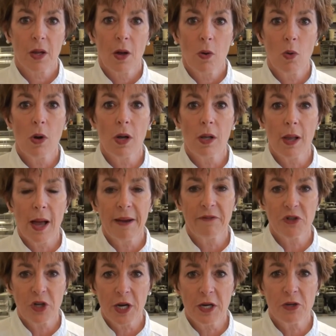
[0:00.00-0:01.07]
Well, I've
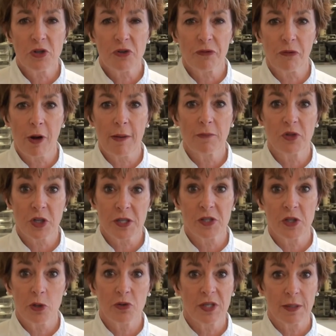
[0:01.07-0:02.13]
changed from
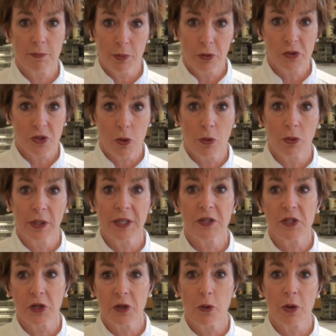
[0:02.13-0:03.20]
just using books only
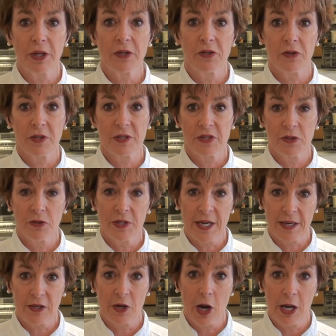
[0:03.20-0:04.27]
to going to this new
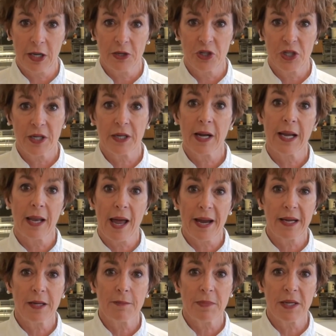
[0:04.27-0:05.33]
technology, and I
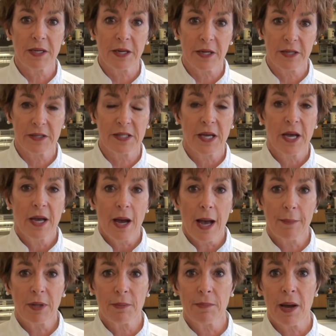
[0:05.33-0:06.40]
like it because
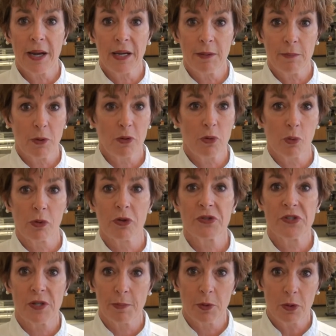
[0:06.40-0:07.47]
I'm combining both
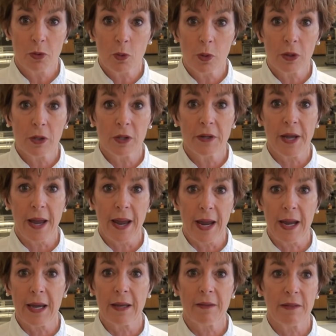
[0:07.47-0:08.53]
worlds, the book world
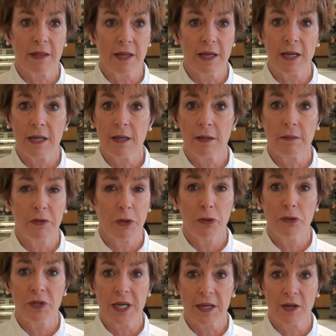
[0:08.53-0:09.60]
and the
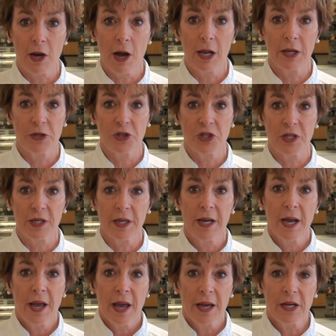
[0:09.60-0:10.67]
new technology.
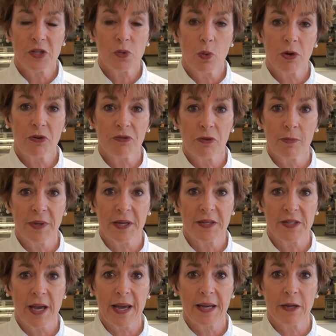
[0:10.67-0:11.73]
And it's wonderful
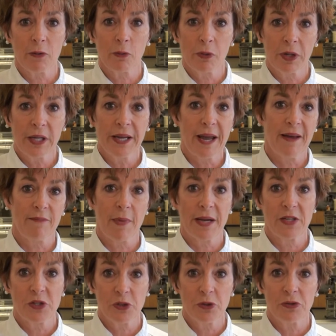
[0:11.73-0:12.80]
because I can really have my
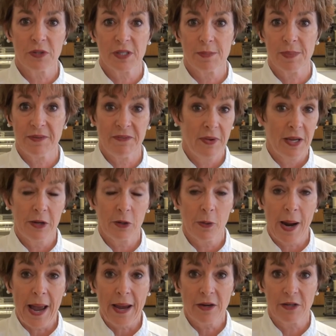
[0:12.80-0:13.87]
students be
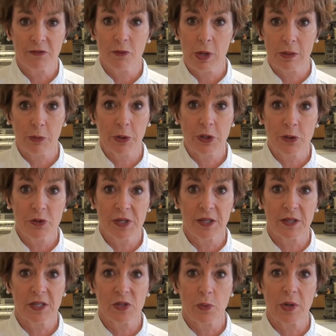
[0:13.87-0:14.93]
interactive while we're
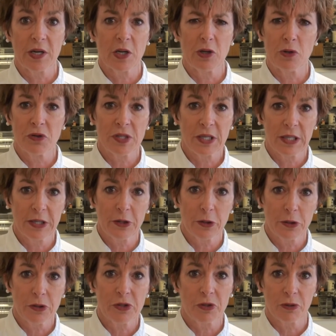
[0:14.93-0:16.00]
using this. We can use
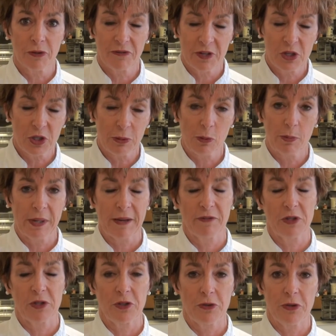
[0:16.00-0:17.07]
clickers, or eventually we'll be able
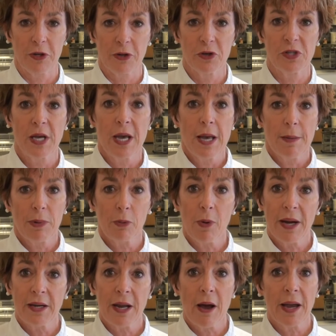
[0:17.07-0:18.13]
to do those. But
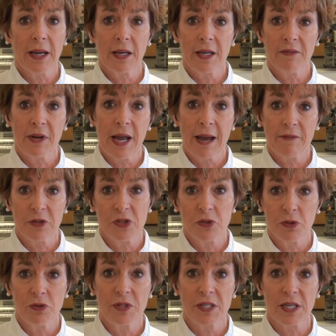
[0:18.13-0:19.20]
right now I can even have the
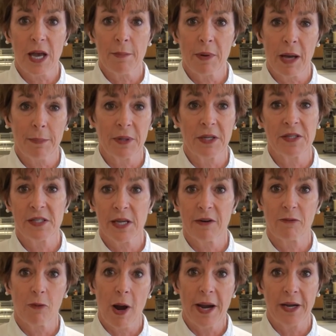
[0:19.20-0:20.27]
students come up, and instead
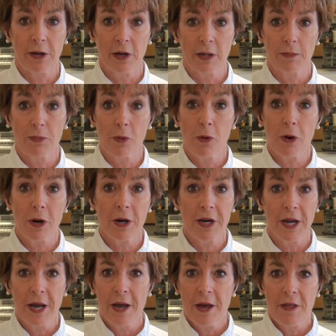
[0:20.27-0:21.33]
of writing on a board,
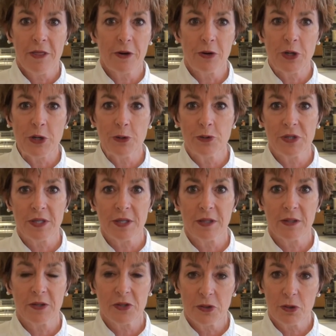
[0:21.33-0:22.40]
they're
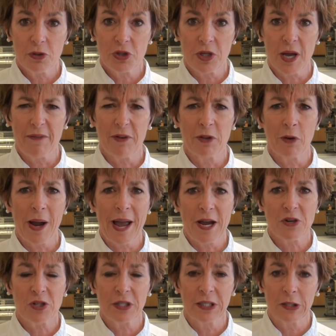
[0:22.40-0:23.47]
using the Sous Chef, and they're
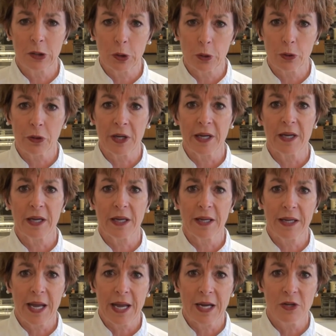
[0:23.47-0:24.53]
actually learning. It
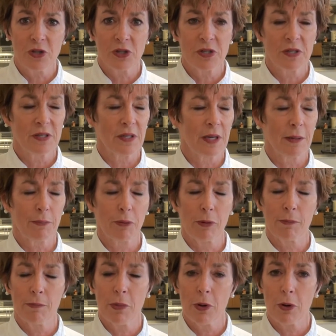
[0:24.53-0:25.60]
engages and it
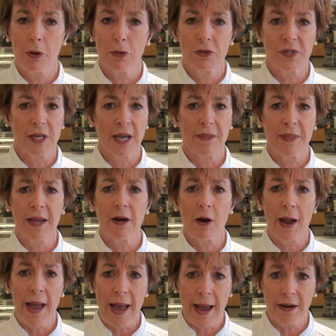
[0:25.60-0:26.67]
promotes, and they
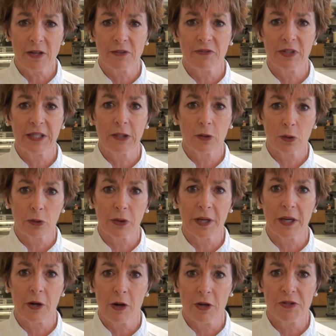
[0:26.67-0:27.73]
are actively
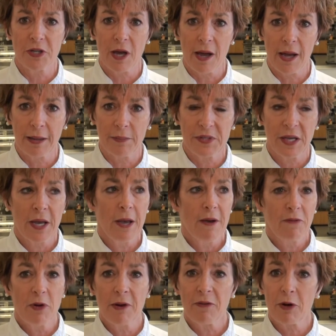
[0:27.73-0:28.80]
learning at all times.
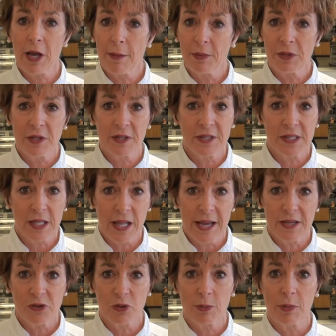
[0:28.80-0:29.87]
If you ever come into this
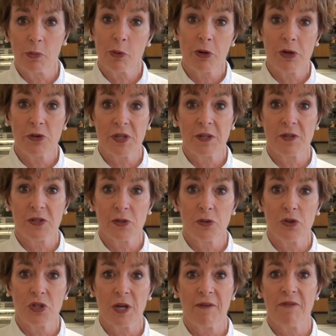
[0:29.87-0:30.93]
classroom and we're using the
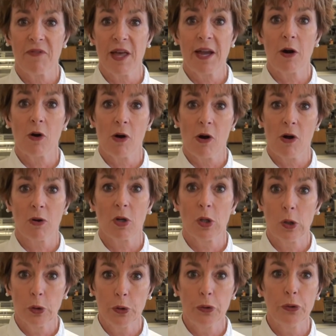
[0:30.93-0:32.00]
Sous Chef, they are all
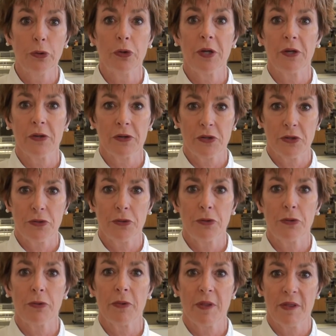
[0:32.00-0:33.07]
glued
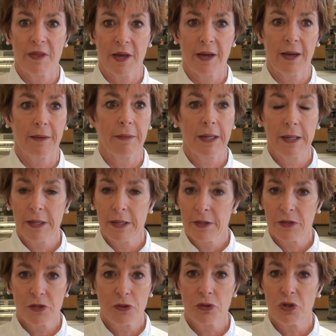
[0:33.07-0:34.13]
to the
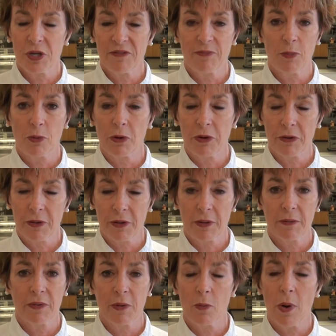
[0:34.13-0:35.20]
Sous Chef board, or
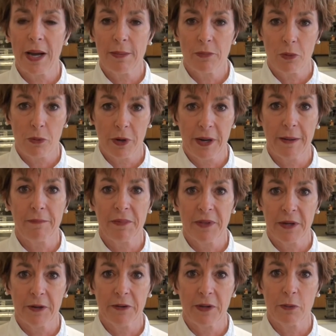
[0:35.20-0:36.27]
the whiteboard up
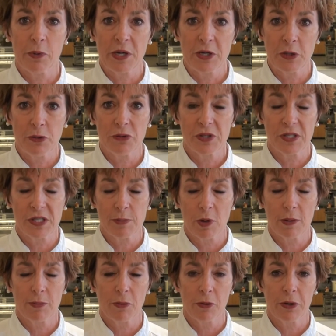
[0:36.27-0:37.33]
there that we use, the
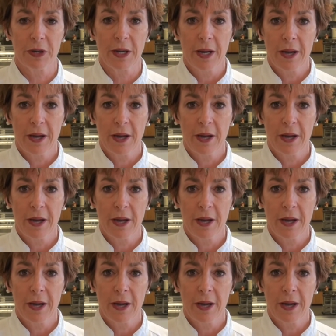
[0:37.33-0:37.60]
smartboard.